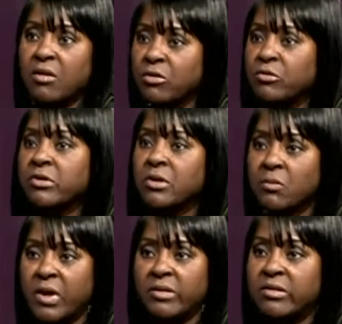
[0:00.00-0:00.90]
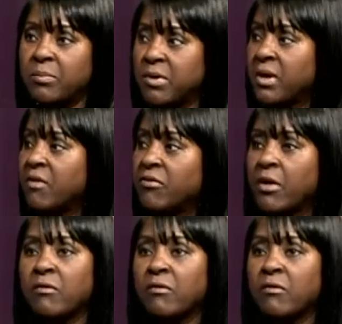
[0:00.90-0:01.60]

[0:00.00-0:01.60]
are usually the ones that become very,